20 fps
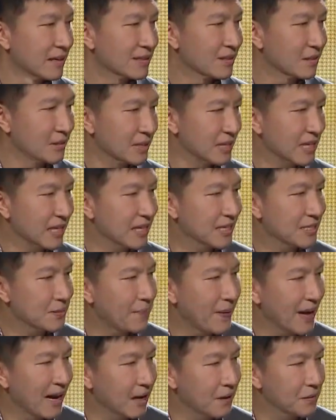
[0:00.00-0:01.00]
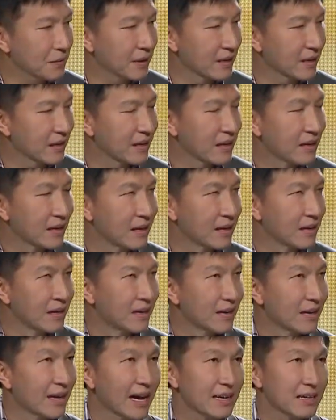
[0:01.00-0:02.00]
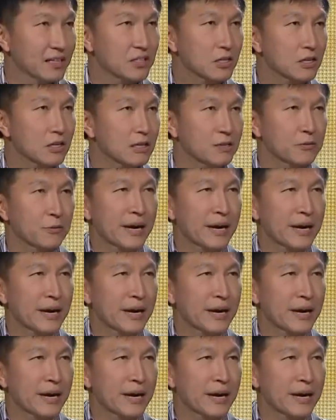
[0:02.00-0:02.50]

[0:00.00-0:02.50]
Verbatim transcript: to see His power and His glory.